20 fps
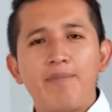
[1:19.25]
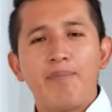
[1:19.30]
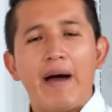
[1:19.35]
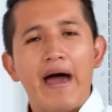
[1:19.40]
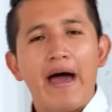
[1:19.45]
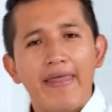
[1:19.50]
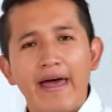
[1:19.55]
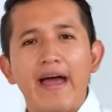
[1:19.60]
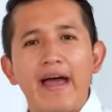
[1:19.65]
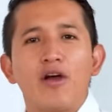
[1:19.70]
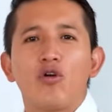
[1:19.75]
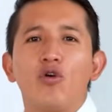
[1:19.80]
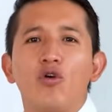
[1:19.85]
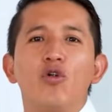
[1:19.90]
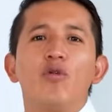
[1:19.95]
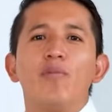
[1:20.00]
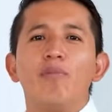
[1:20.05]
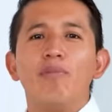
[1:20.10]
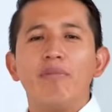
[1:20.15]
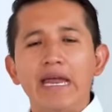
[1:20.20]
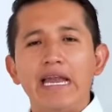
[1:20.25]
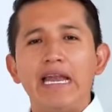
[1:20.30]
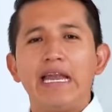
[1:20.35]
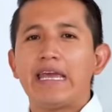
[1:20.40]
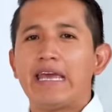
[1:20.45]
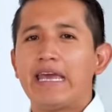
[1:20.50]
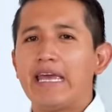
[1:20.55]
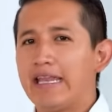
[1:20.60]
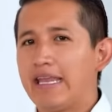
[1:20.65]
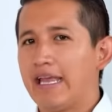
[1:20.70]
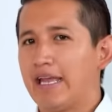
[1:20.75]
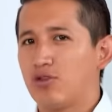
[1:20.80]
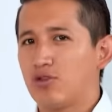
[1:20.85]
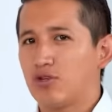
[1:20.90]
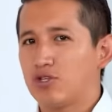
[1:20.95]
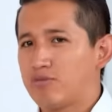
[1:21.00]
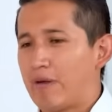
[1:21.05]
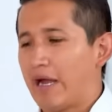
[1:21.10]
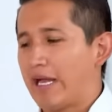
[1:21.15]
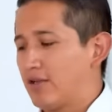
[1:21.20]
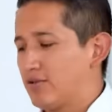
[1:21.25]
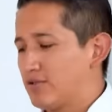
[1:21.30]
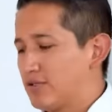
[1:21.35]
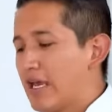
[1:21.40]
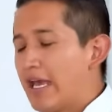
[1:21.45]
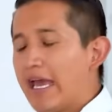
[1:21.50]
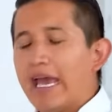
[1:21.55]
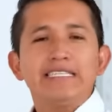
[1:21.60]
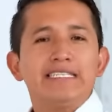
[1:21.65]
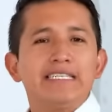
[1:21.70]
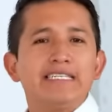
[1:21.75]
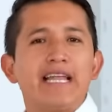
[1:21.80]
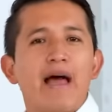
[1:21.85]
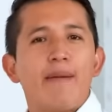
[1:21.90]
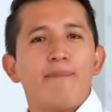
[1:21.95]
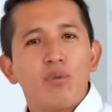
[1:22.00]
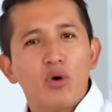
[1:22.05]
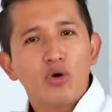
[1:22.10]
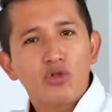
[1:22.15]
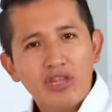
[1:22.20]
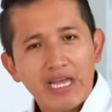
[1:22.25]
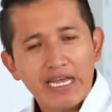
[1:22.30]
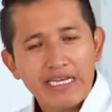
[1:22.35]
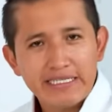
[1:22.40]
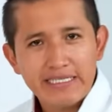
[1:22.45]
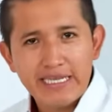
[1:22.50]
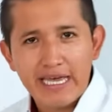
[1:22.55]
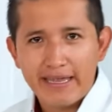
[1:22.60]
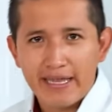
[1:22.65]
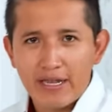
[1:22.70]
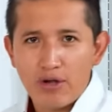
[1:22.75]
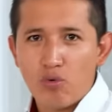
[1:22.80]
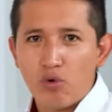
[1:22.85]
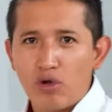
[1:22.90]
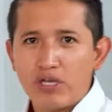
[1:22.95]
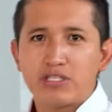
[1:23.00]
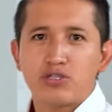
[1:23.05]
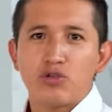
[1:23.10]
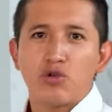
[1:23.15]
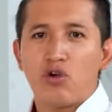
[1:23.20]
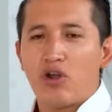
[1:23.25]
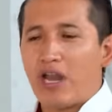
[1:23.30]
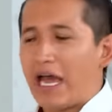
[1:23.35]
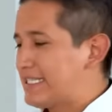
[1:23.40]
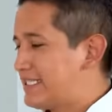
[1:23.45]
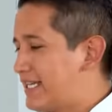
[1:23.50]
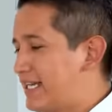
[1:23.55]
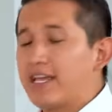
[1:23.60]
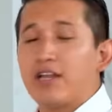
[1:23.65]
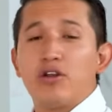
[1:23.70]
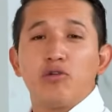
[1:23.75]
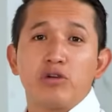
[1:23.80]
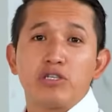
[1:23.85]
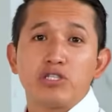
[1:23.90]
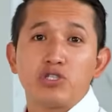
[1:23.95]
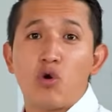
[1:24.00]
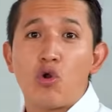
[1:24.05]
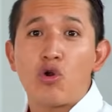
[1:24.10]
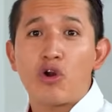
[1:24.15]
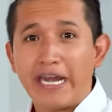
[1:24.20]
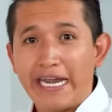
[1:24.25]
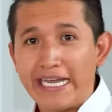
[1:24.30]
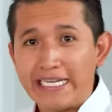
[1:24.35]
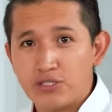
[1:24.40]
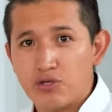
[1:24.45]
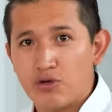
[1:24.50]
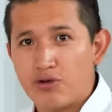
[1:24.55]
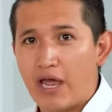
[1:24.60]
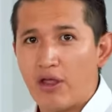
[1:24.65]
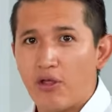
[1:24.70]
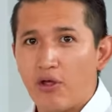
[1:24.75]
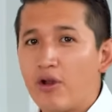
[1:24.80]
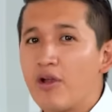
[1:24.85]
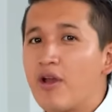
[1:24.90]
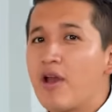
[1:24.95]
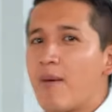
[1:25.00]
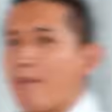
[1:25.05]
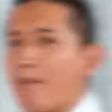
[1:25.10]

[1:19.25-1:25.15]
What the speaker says: with 1,500 watts. That's the power of our laser, of our resonator,